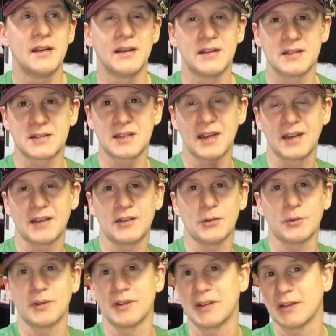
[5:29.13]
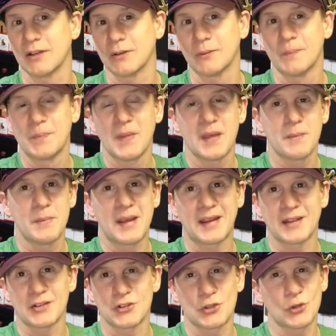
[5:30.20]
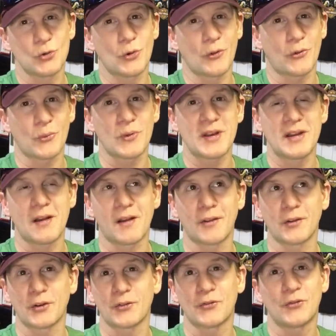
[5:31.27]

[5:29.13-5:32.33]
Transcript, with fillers: instead of doing, you know, making two to three dollars,